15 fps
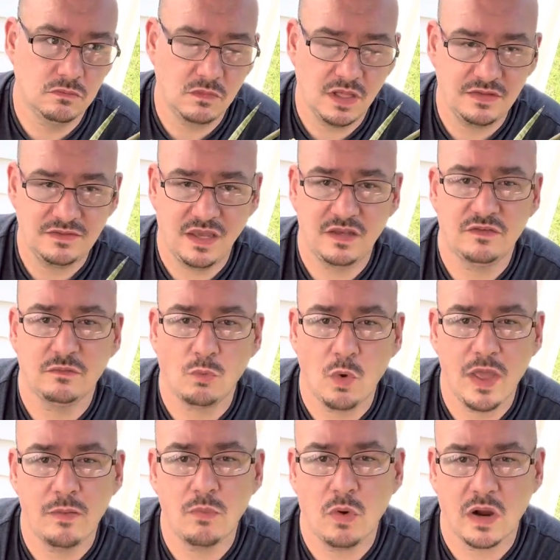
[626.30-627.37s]
it takes
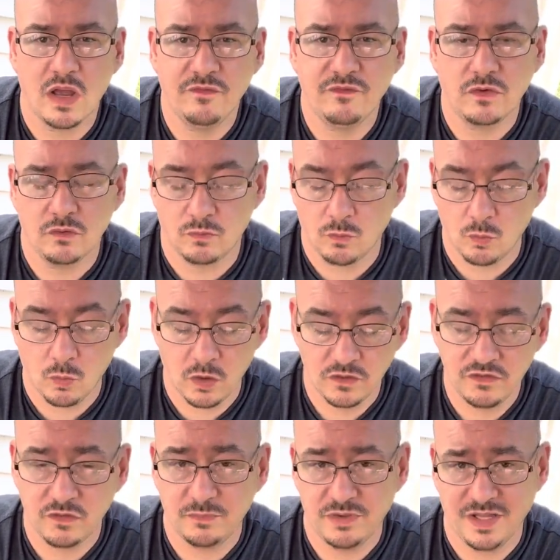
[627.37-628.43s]
way more effort
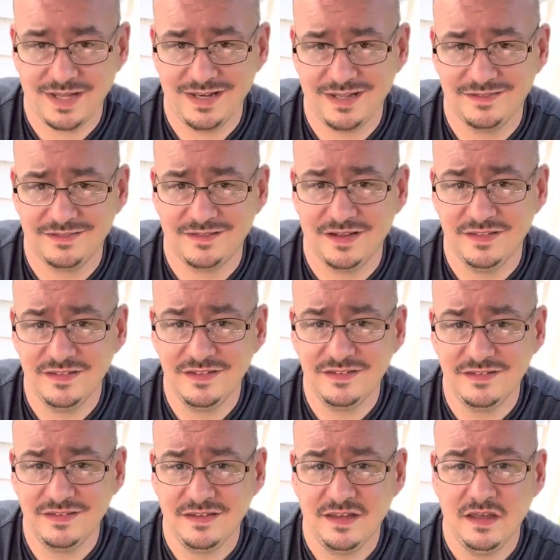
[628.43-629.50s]
once a plant has done this